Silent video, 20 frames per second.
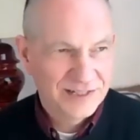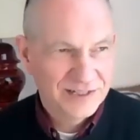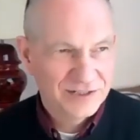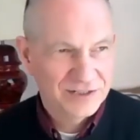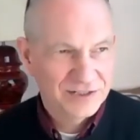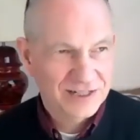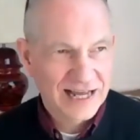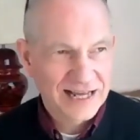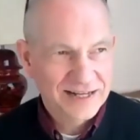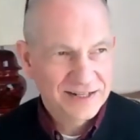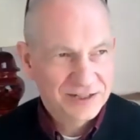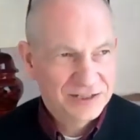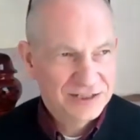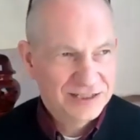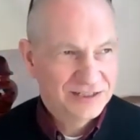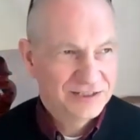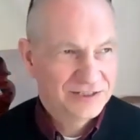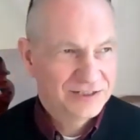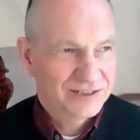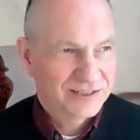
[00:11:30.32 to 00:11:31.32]
these
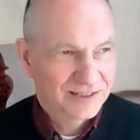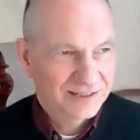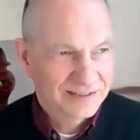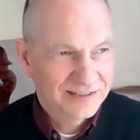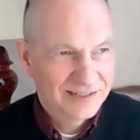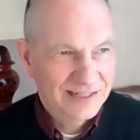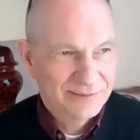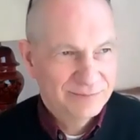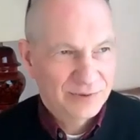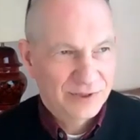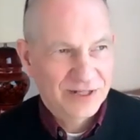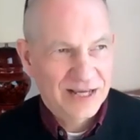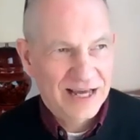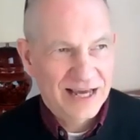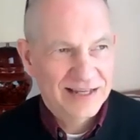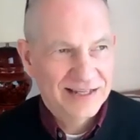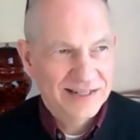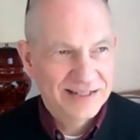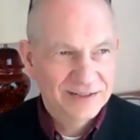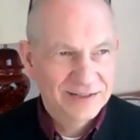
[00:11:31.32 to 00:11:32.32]
energies keep on
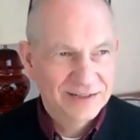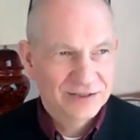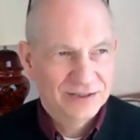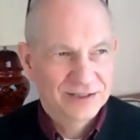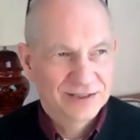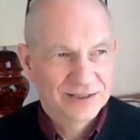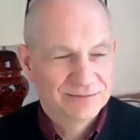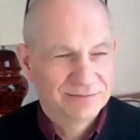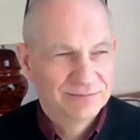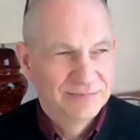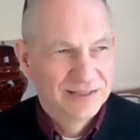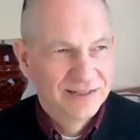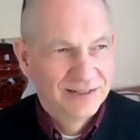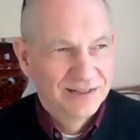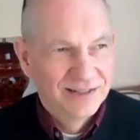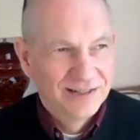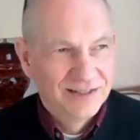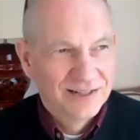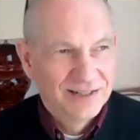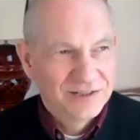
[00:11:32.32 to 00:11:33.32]
hanging, or
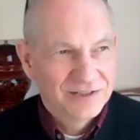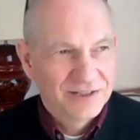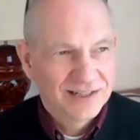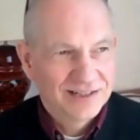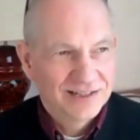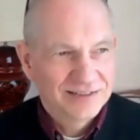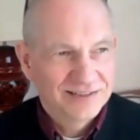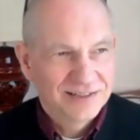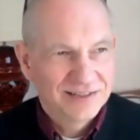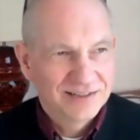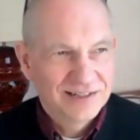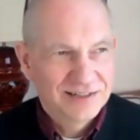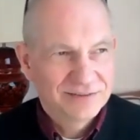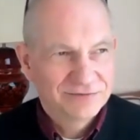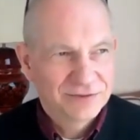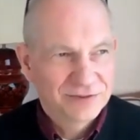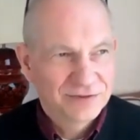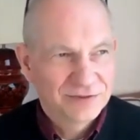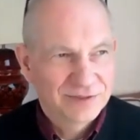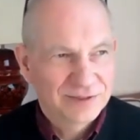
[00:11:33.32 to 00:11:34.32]
say it in a
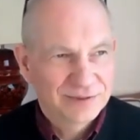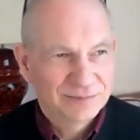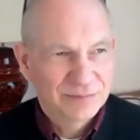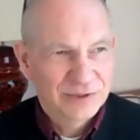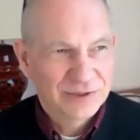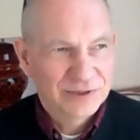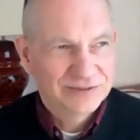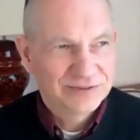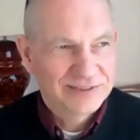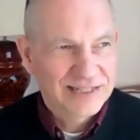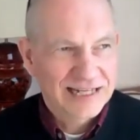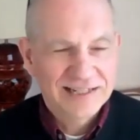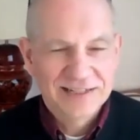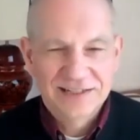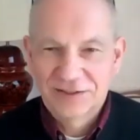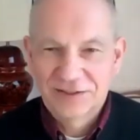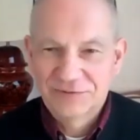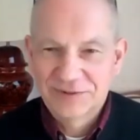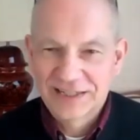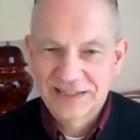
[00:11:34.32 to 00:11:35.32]
different, more
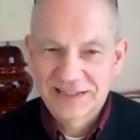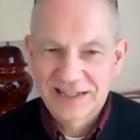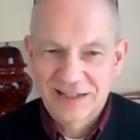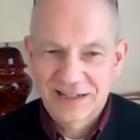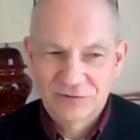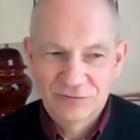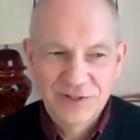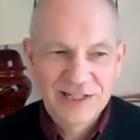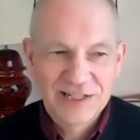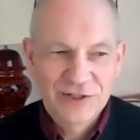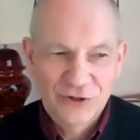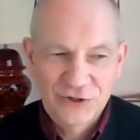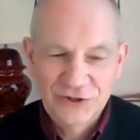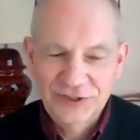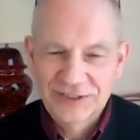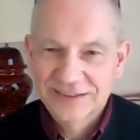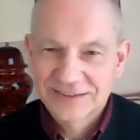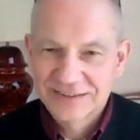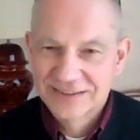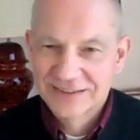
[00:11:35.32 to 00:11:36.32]
technical way, are
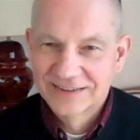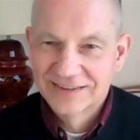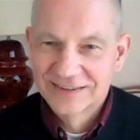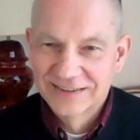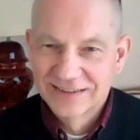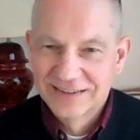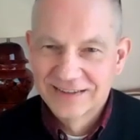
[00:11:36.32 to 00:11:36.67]
recorded,